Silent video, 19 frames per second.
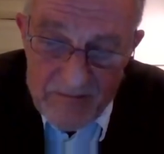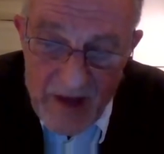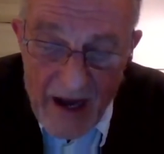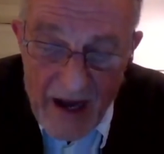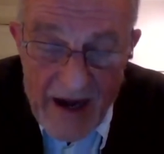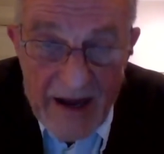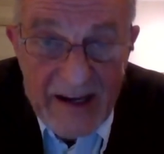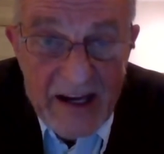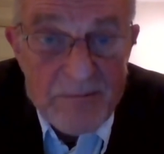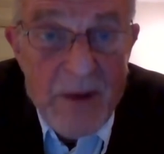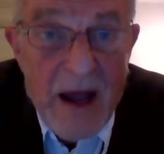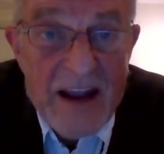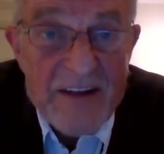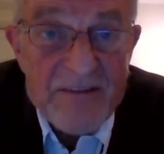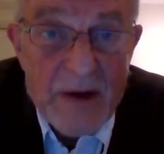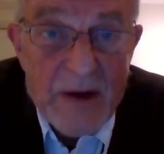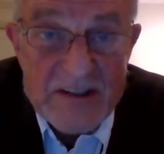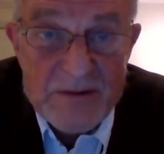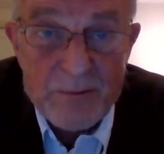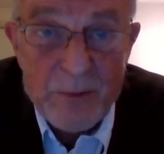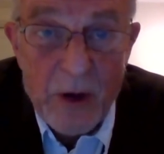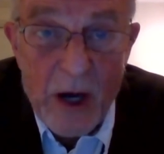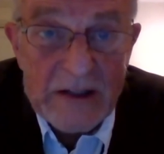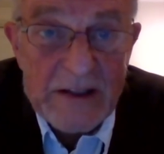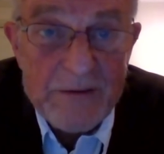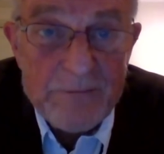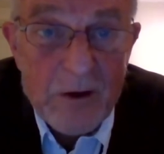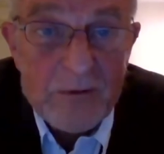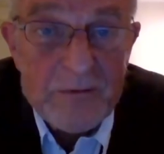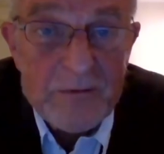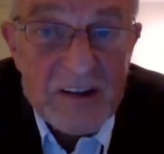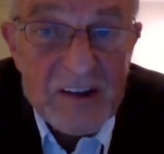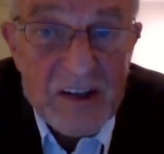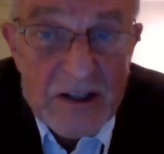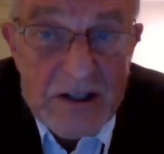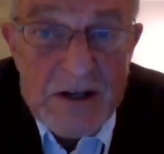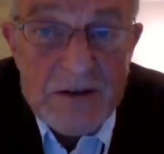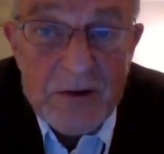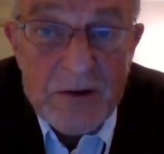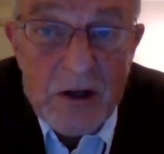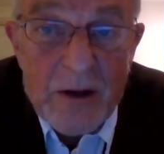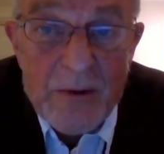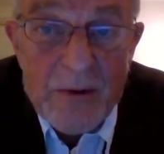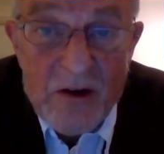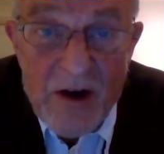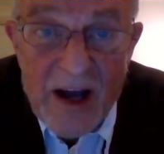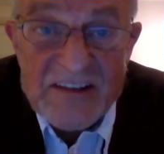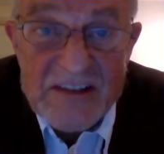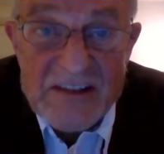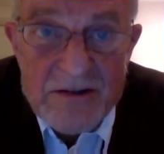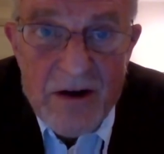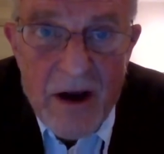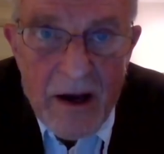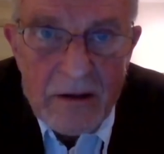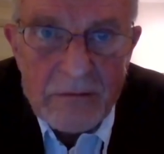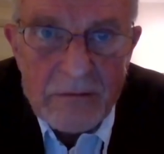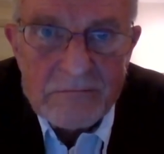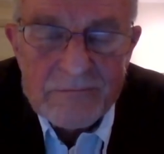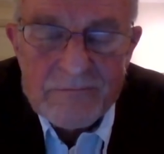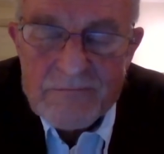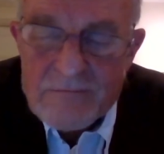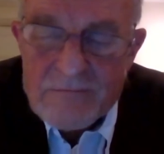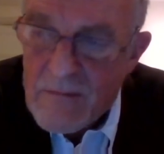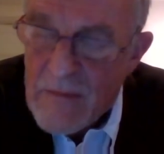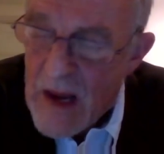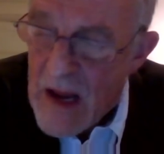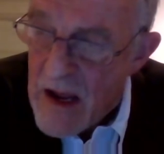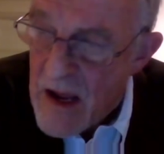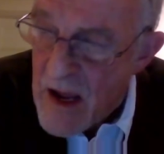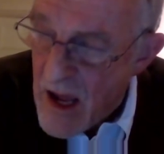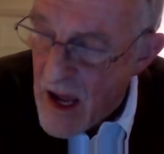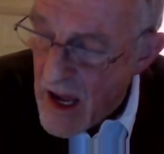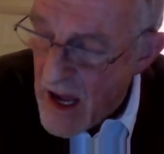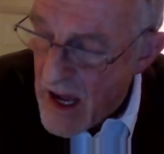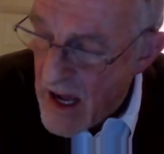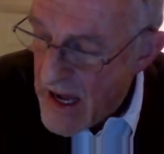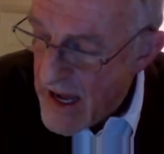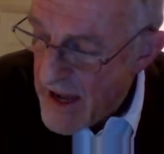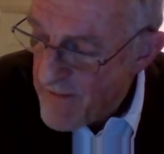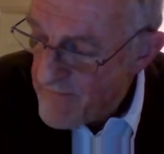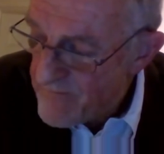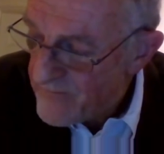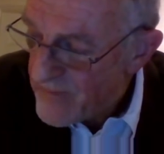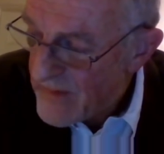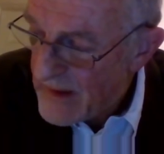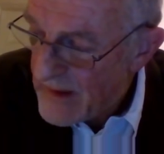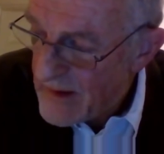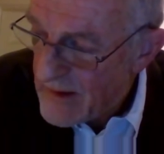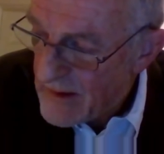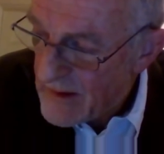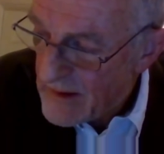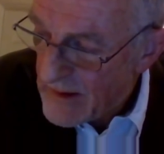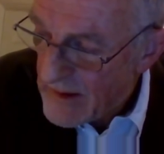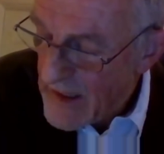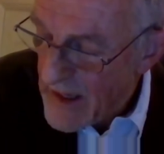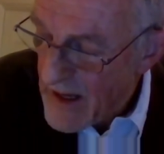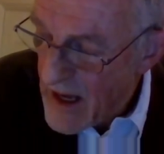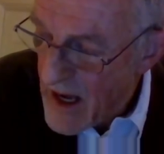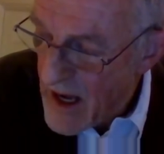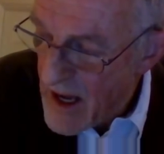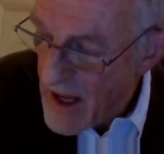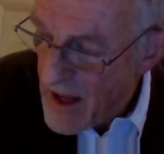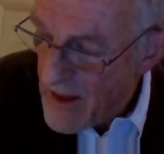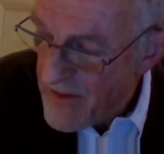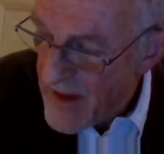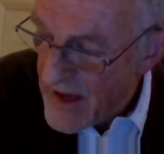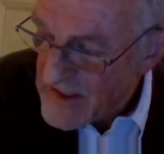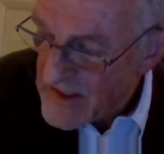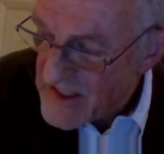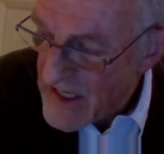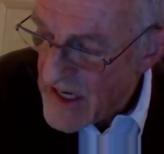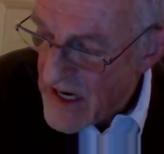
and I get my information partly from Physicians for Human Rights Israel, that